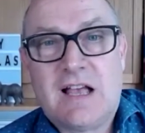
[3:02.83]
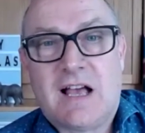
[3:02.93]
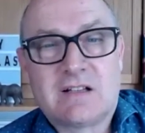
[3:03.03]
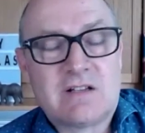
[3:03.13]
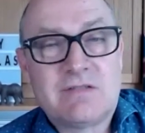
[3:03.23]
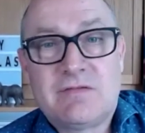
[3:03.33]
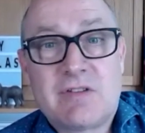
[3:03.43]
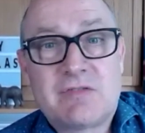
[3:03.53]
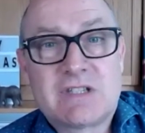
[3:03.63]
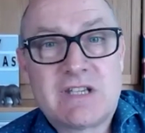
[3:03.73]
And I don't know if you've
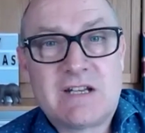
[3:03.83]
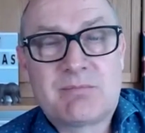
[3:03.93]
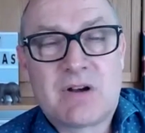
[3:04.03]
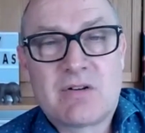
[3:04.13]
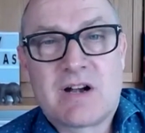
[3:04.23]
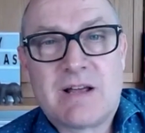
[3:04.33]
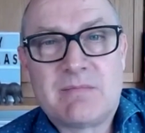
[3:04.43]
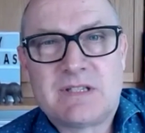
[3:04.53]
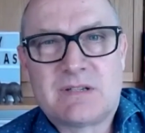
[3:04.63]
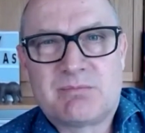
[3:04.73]
ever seen a program,
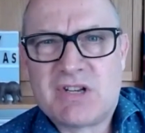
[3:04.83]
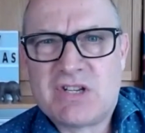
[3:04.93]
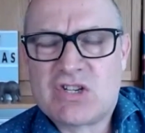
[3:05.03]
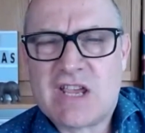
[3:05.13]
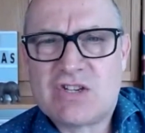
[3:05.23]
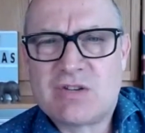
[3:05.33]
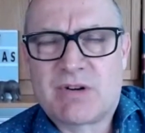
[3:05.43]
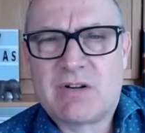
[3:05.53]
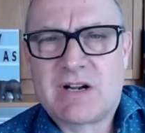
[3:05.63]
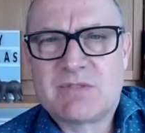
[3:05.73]
it's a British Asian
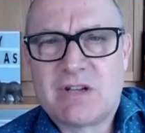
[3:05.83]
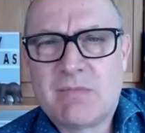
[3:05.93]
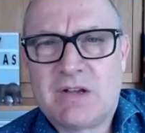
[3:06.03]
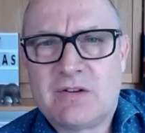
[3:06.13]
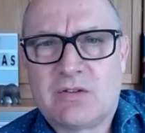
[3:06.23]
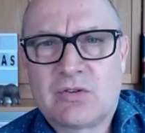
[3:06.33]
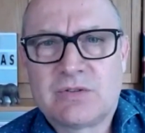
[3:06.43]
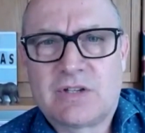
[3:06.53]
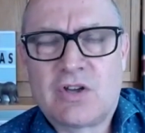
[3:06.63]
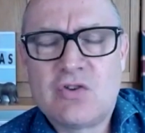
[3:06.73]
program, so you might not, called
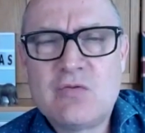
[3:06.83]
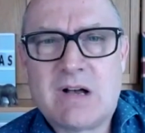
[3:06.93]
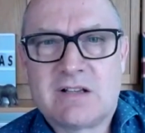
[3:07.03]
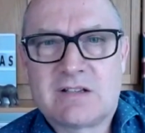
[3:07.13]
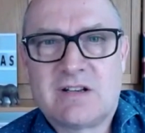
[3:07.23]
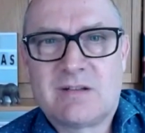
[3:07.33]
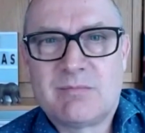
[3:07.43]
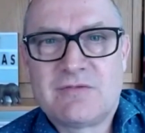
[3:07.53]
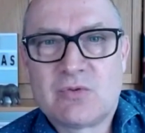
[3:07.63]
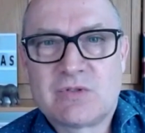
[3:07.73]
the Kumars at number
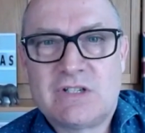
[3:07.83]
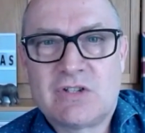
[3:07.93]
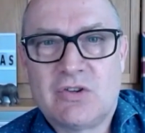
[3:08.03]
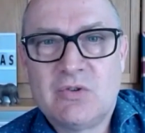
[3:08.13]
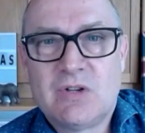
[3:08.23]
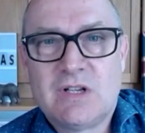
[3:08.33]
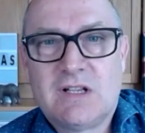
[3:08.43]
42.